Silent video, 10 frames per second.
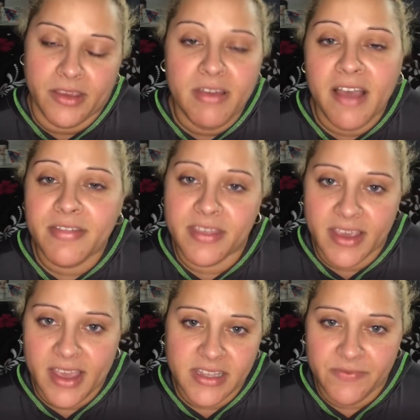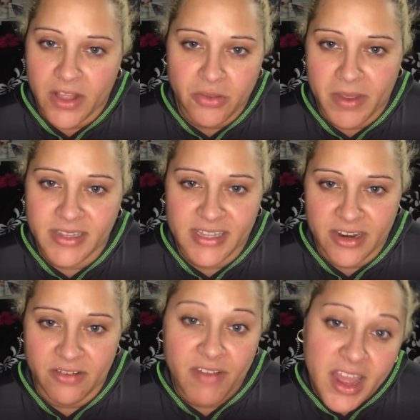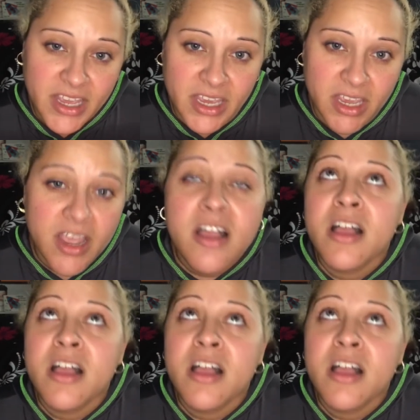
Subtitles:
You have thick volumized hair already.